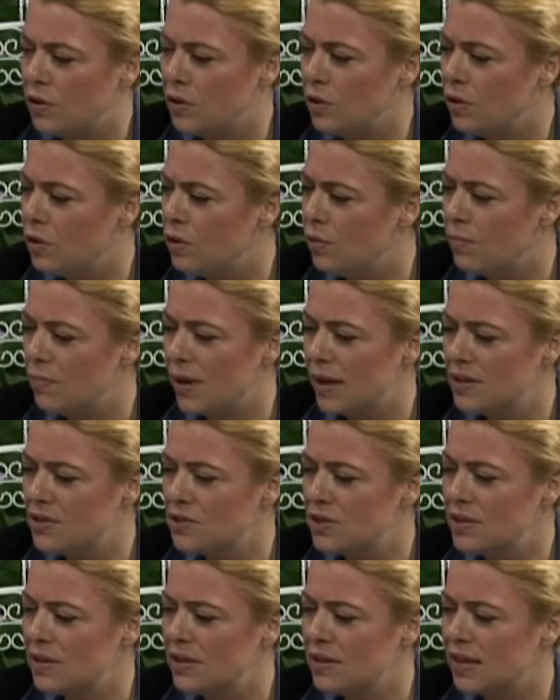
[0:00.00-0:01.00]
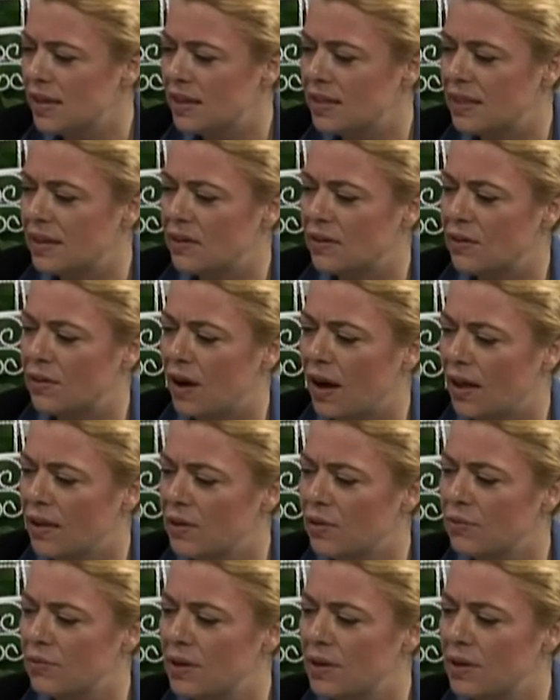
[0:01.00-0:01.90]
you mentioned that there are other